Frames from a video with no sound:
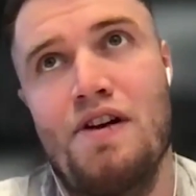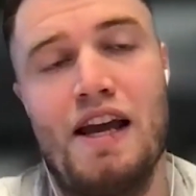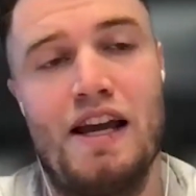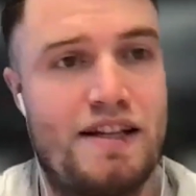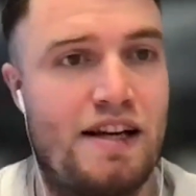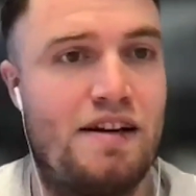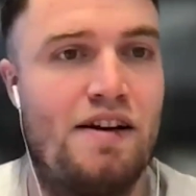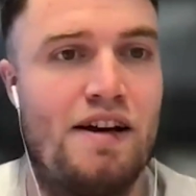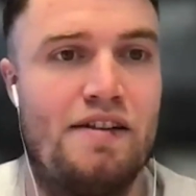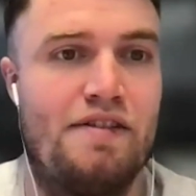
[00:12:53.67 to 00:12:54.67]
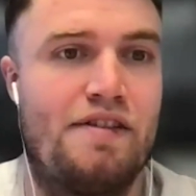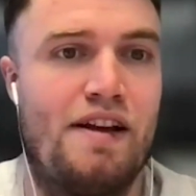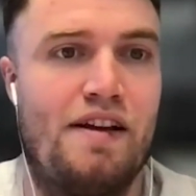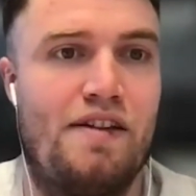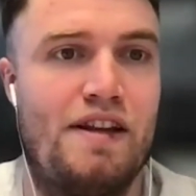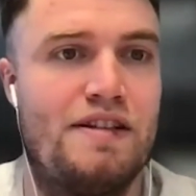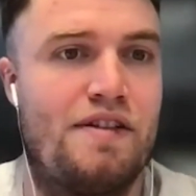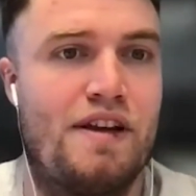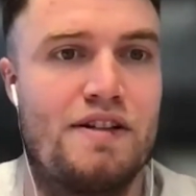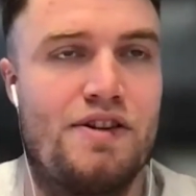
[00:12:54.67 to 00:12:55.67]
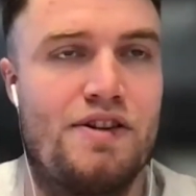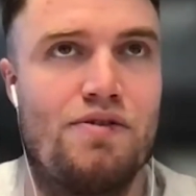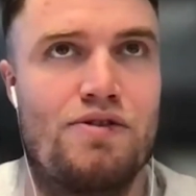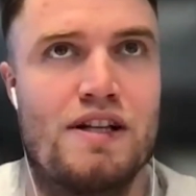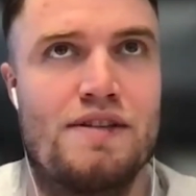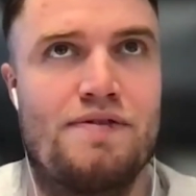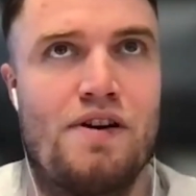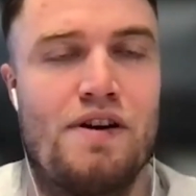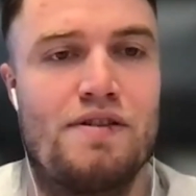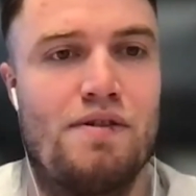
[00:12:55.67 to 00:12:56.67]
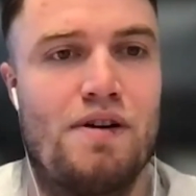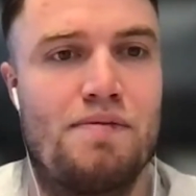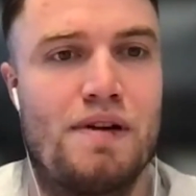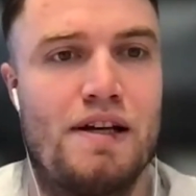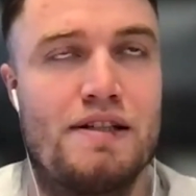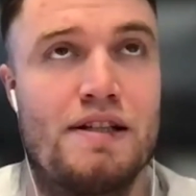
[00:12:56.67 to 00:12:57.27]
hitting deadlines. Like, these are things that you can all transfer into the workplace.